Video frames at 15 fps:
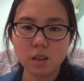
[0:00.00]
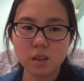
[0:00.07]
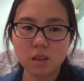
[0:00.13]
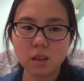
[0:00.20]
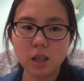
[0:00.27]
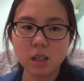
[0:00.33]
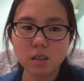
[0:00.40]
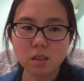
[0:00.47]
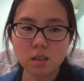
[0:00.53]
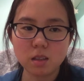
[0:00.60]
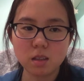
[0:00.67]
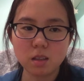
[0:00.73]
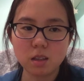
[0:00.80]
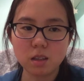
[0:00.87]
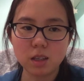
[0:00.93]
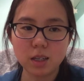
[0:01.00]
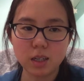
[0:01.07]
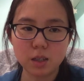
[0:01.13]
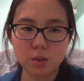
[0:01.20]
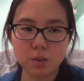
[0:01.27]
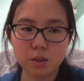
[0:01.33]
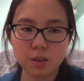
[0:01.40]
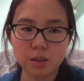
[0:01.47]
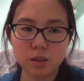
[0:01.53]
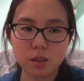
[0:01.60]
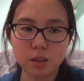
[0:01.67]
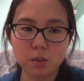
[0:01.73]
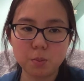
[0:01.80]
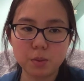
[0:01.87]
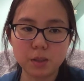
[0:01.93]
The last study that I
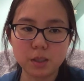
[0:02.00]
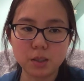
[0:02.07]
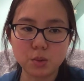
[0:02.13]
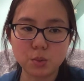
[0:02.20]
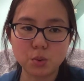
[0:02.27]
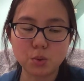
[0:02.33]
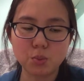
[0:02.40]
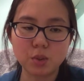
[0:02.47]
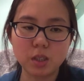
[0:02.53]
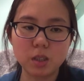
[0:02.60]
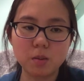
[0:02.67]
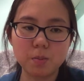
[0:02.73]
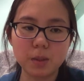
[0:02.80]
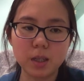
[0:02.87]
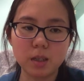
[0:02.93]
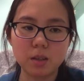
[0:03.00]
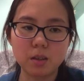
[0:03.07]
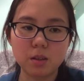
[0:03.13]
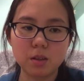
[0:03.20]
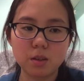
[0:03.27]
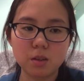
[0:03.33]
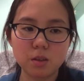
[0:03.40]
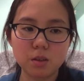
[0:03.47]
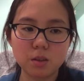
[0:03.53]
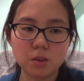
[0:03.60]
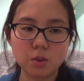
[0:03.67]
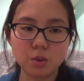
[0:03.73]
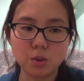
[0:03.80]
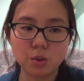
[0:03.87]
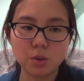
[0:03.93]
critically appraised was written by
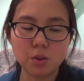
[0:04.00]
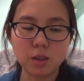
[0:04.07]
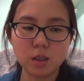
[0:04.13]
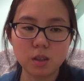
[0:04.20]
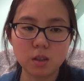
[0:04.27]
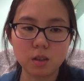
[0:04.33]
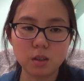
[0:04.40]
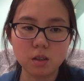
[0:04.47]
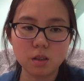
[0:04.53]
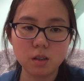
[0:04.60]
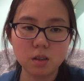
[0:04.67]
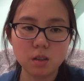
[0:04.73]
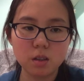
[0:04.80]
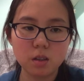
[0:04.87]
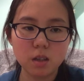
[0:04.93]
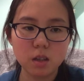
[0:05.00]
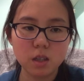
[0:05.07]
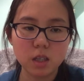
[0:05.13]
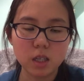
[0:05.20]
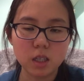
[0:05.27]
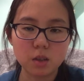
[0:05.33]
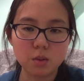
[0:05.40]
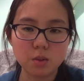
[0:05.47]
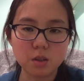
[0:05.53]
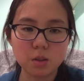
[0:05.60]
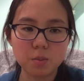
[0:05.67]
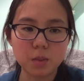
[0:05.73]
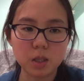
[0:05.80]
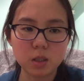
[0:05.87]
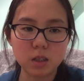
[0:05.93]
Xu et al., and it was a
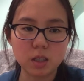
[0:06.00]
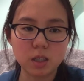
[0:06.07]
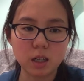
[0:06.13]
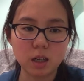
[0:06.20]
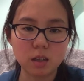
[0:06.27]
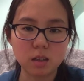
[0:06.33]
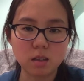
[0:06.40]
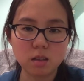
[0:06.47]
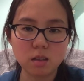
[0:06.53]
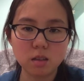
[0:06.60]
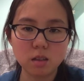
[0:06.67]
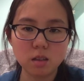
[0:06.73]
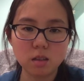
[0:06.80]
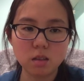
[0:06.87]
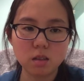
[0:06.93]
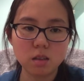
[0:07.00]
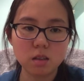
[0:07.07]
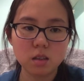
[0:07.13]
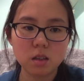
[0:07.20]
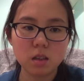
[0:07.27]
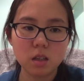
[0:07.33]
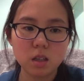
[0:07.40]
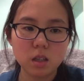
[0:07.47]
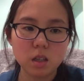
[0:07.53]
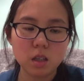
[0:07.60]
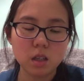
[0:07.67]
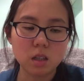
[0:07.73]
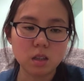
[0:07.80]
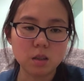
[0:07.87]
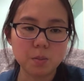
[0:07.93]
meta analysis.
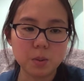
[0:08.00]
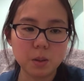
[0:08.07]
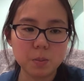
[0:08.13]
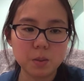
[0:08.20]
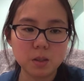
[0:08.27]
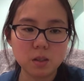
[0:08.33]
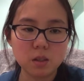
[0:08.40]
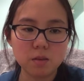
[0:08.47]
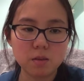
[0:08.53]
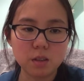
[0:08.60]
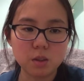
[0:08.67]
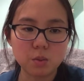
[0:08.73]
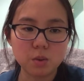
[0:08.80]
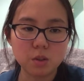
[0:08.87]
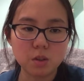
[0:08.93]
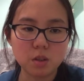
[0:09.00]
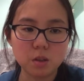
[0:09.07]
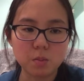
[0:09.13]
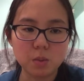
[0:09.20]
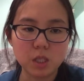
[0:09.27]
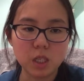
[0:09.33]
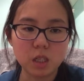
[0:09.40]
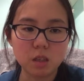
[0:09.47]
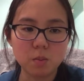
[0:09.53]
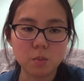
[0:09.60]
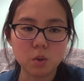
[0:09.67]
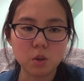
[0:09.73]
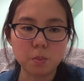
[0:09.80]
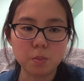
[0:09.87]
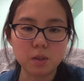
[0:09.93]
The purpose of it was to obtain a
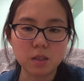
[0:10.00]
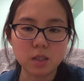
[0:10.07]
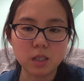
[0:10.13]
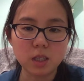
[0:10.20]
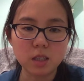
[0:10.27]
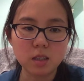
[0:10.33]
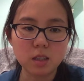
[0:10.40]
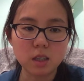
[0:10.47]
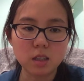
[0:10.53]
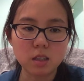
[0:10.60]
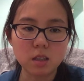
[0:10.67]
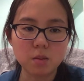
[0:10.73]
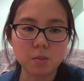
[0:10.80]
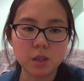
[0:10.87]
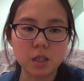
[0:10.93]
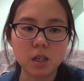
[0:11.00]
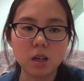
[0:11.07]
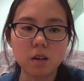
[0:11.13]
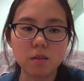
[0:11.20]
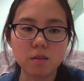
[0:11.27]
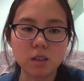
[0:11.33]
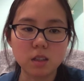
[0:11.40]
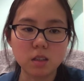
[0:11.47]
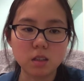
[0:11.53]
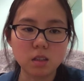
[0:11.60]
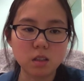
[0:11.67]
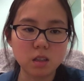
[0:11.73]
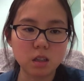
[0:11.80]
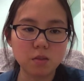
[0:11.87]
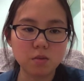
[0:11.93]
more precise estimate of the
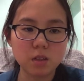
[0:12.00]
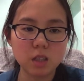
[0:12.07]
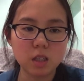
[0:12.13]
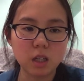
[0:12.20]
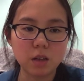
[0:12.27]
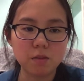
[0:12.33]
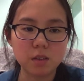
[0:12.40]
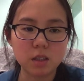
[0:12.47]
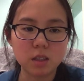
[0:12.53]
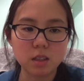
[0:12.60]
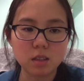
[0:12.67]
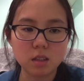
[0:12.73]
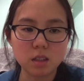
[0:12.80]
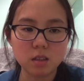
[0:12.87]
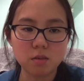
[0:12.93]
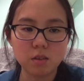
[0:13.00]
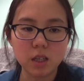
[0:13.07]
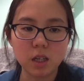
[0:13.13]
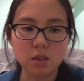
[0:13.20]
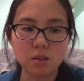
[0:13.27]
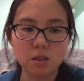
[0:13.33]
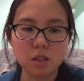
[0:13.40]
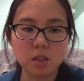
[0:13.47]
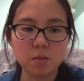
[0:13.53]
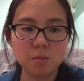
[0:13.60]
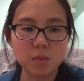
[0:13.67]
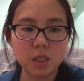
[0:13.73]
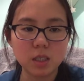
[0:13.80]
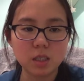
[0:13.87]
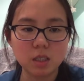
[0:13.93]
safety and efficacy of calcium
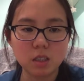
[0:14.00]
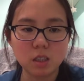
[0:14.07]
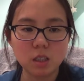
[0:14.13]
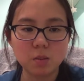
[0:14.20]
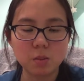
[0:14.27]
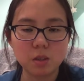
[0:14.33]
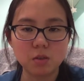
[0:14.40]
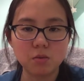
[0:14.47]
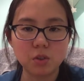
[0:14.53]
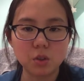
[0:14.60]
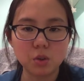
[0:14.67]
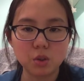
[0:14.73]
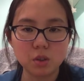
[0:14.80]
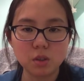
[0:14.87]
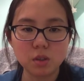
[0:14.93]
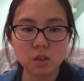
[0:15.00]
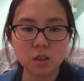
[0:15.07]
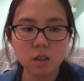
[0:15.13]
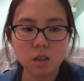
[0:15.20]
magnesium infusion